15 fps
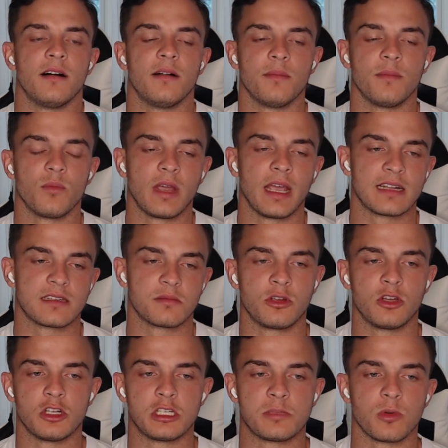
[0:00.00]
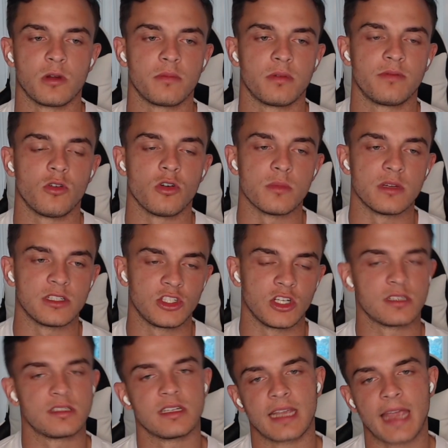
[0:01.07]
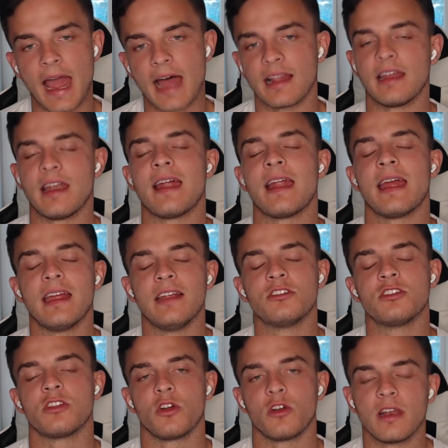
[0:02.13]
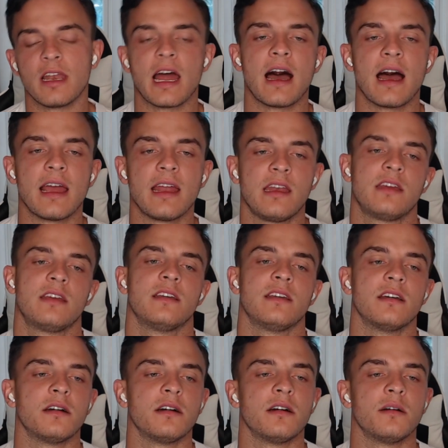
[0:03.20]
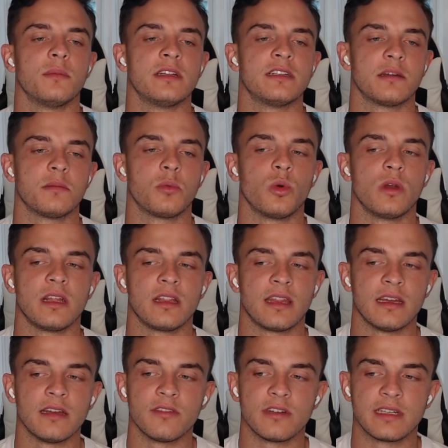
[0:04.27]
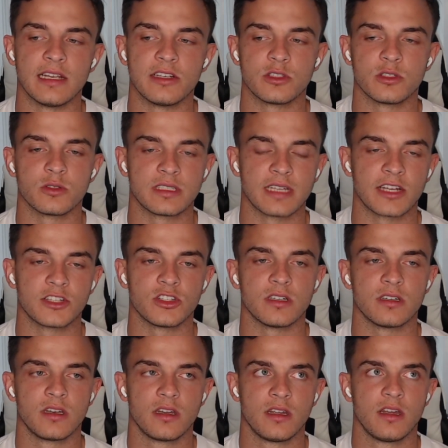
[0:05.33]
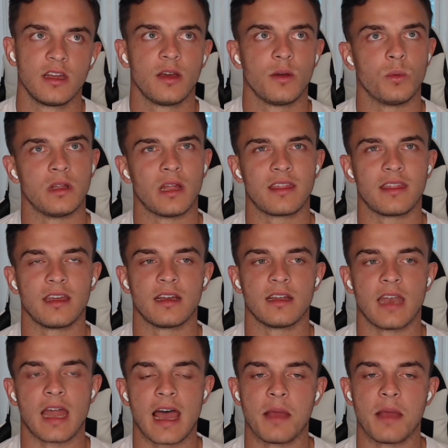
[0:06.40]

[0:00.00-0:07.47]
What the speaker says: We had some good sprint performance. Justin Gatlin at age 39 ends up winning the invitational section with, I think, a 9.